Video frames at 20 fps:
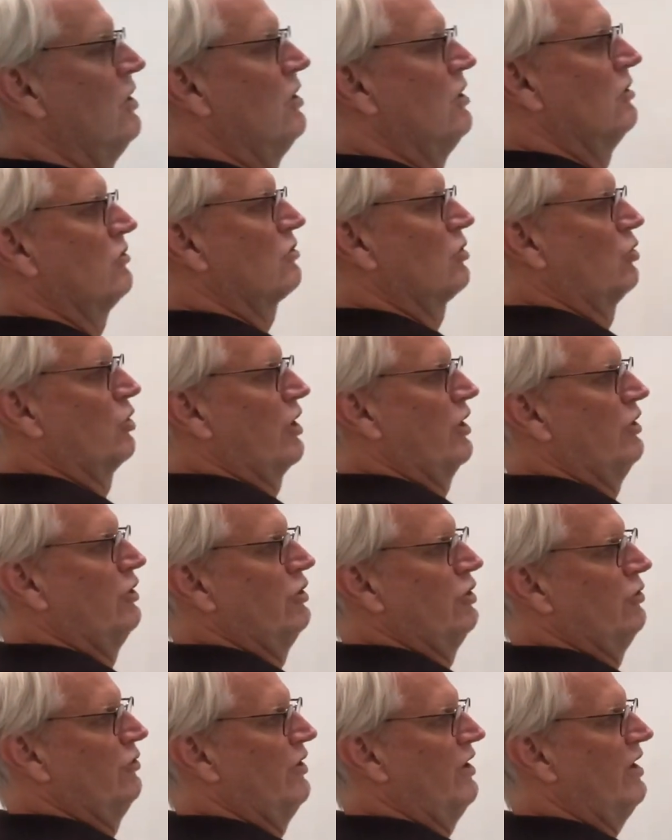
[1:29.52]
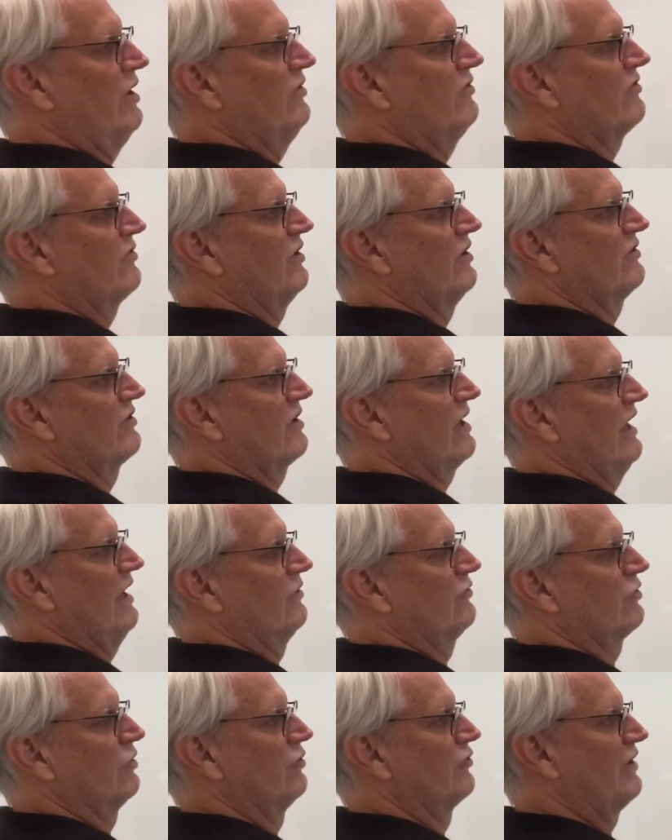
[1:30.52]
So we're going to do this. This
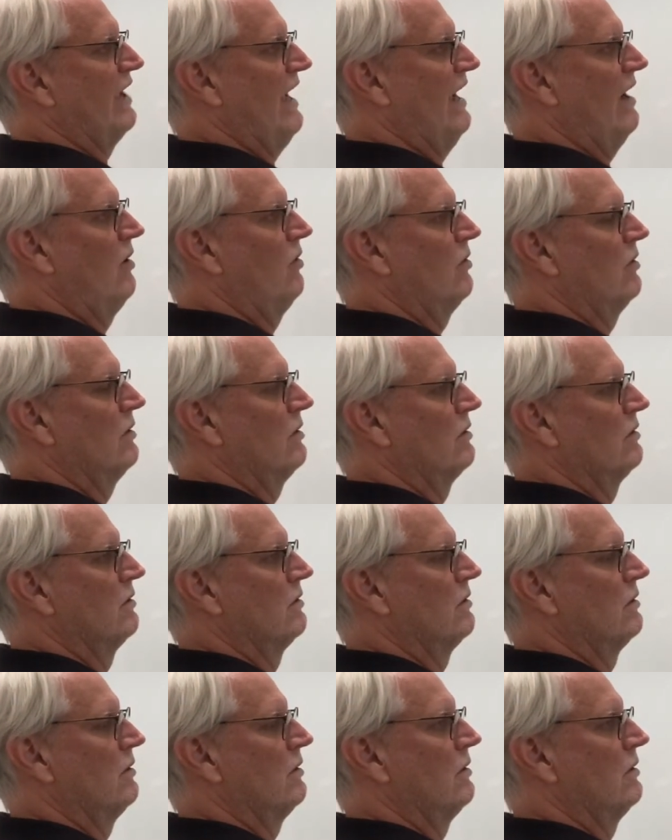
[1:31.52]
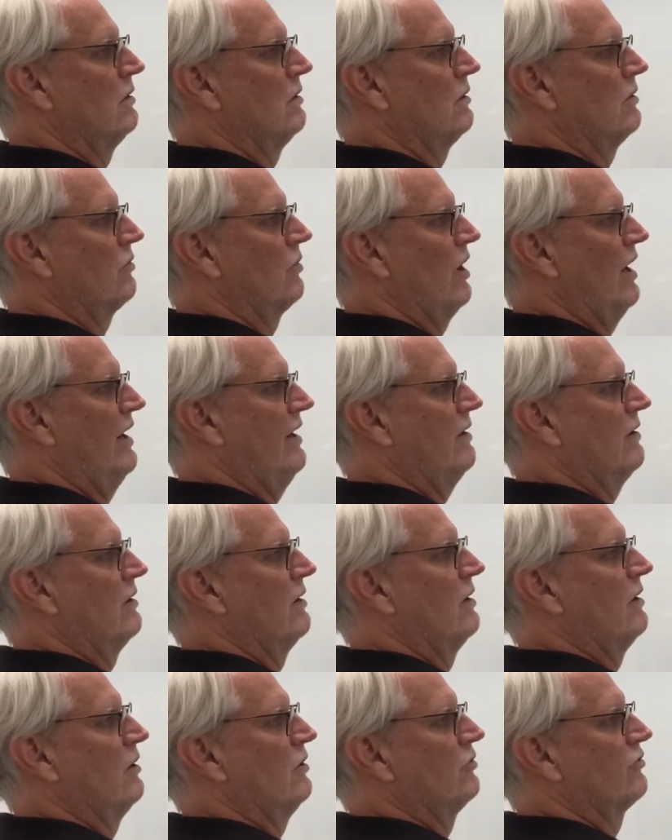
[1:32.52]
cancels out, right?
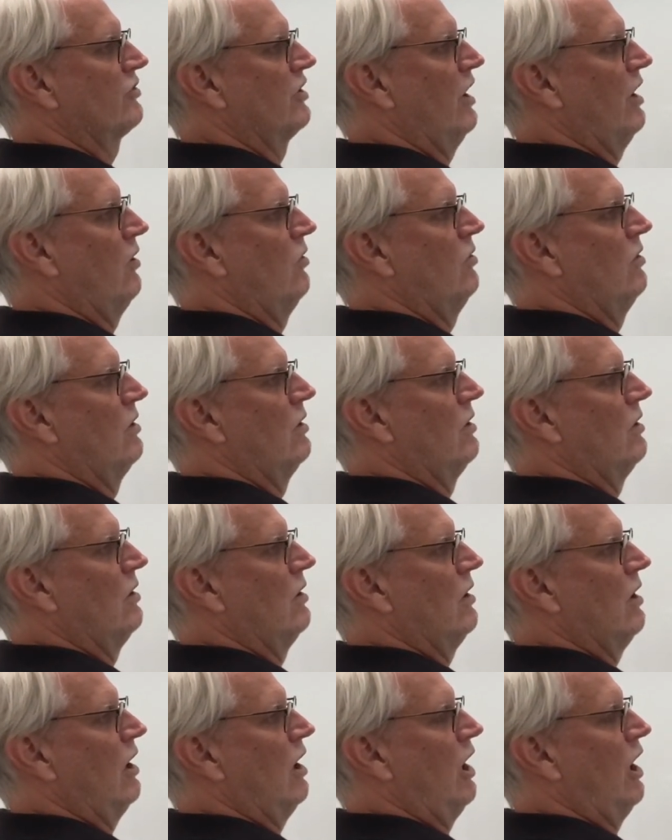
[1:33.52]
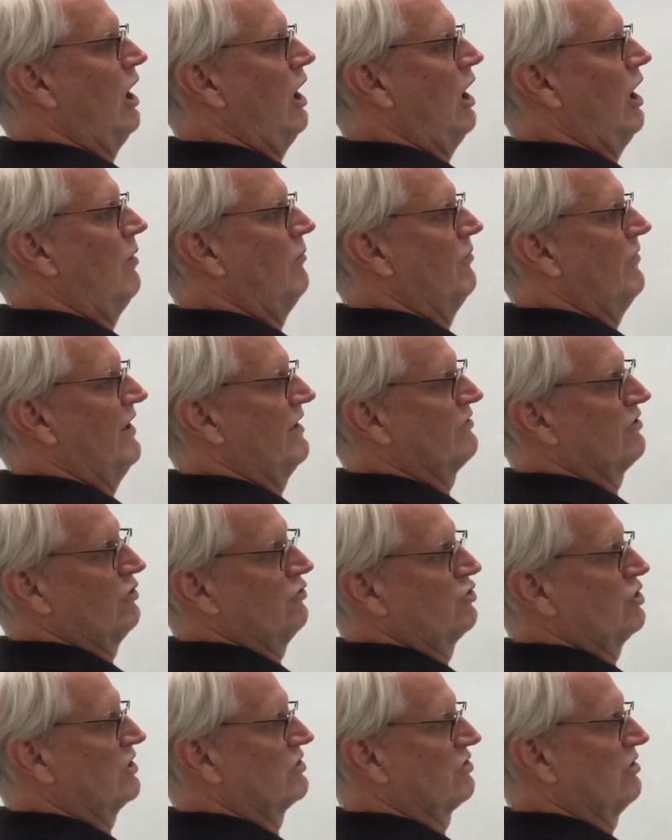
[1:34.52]
So this is
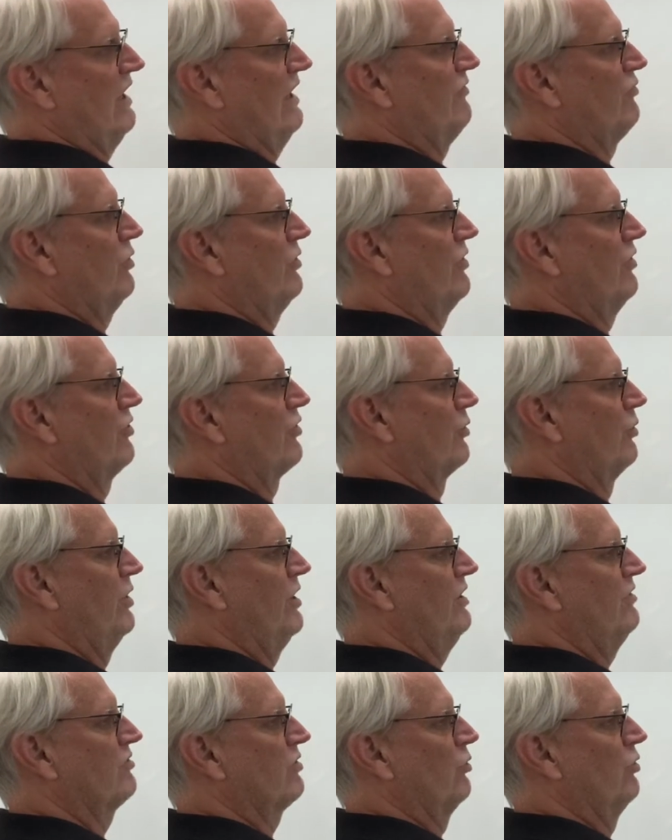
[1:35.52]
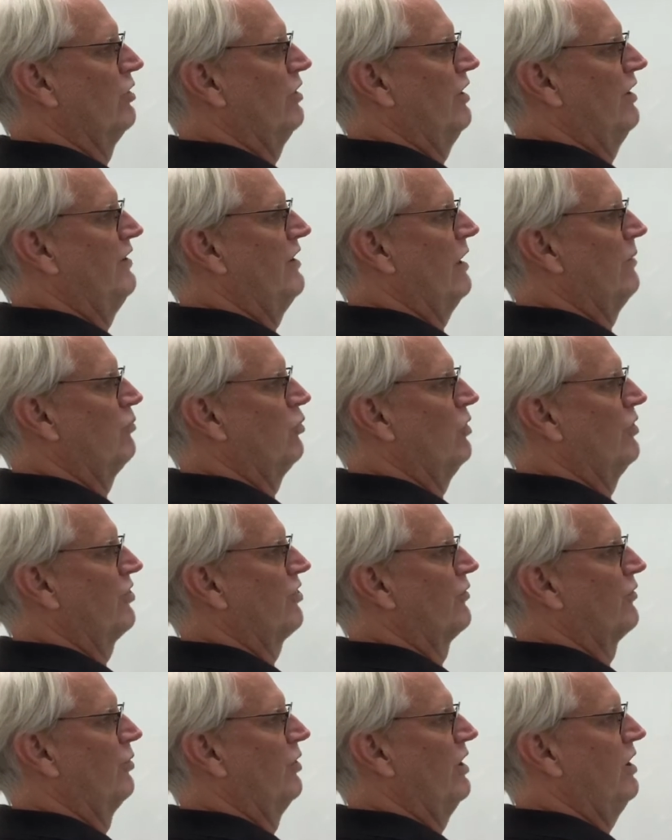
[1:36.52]
just left with a 3. So we end up with
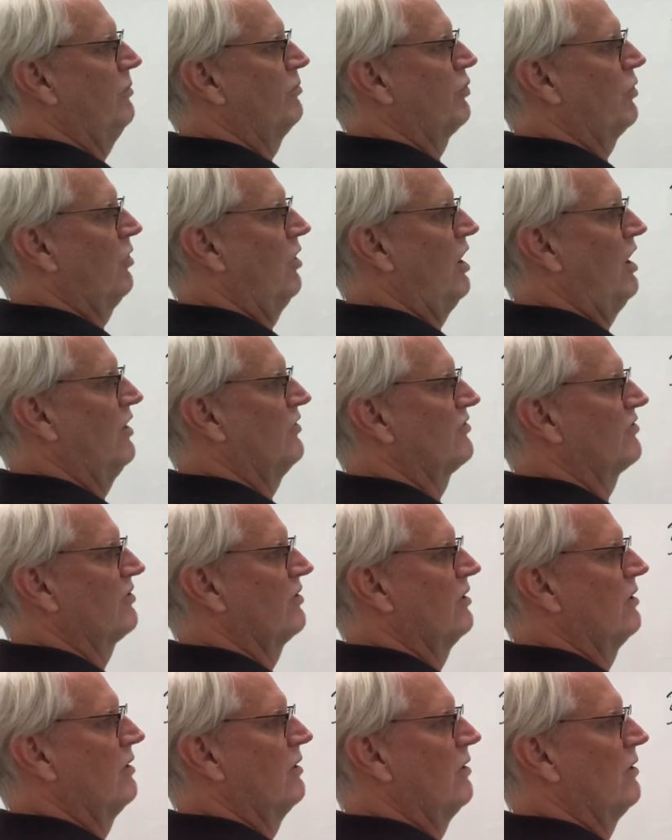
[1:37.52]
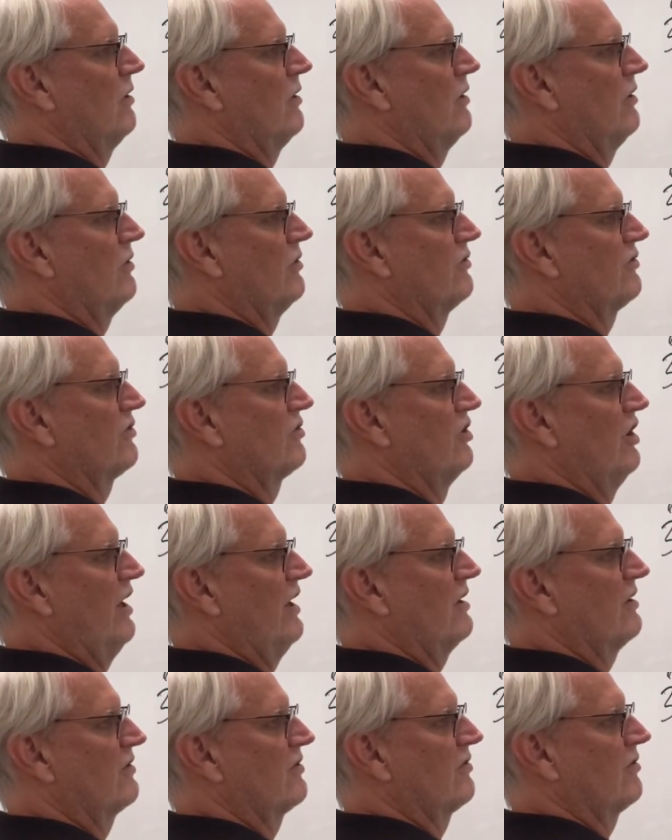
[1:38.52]
3 plus
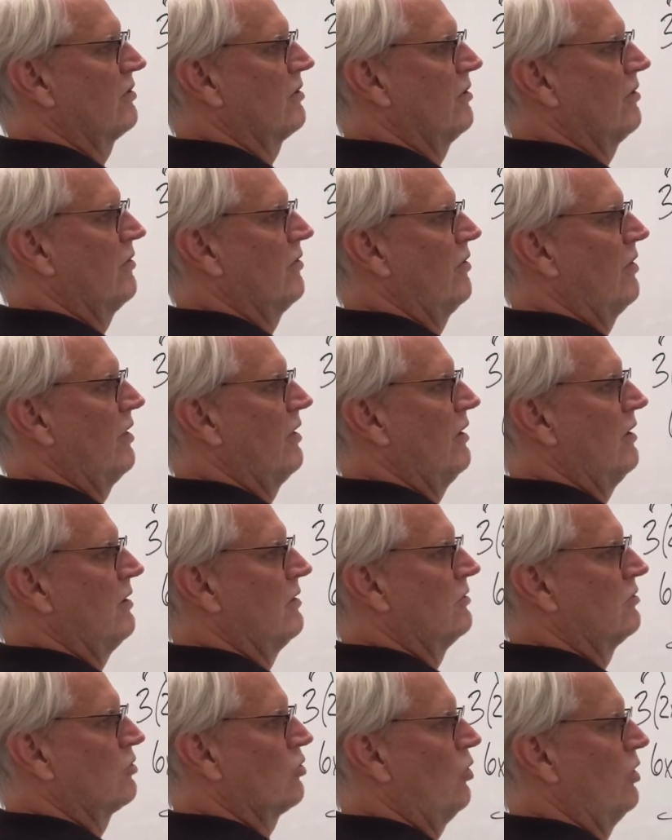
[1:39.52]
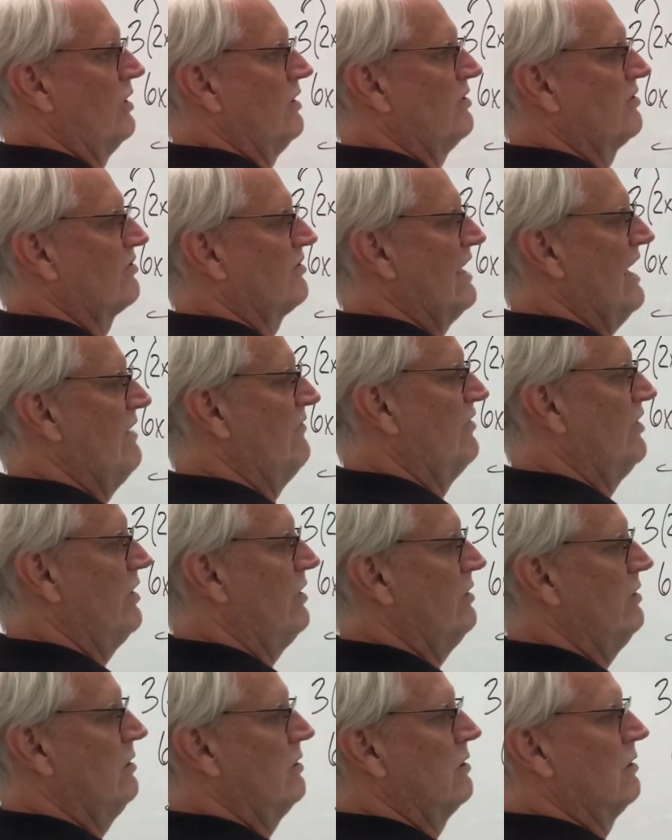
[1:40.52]
6,
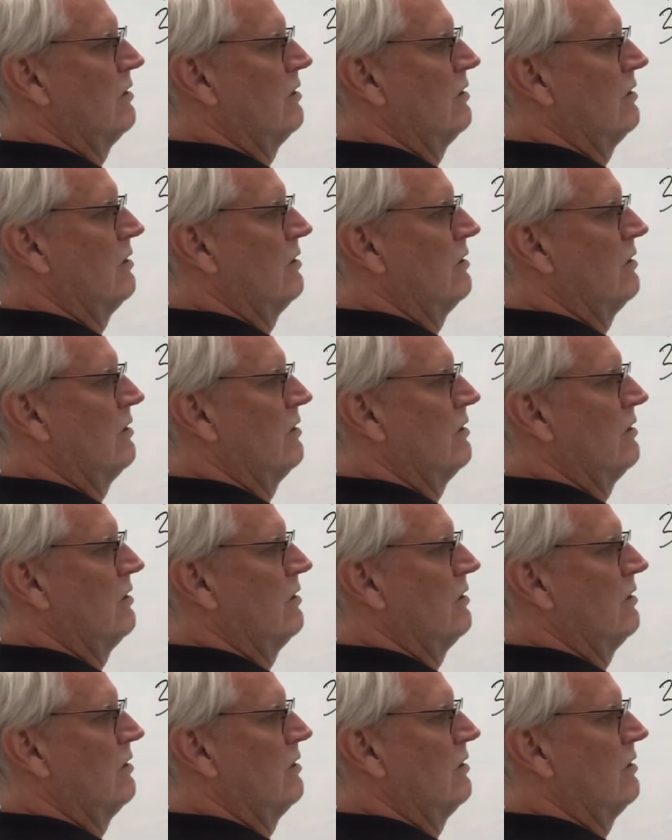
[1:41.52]
27.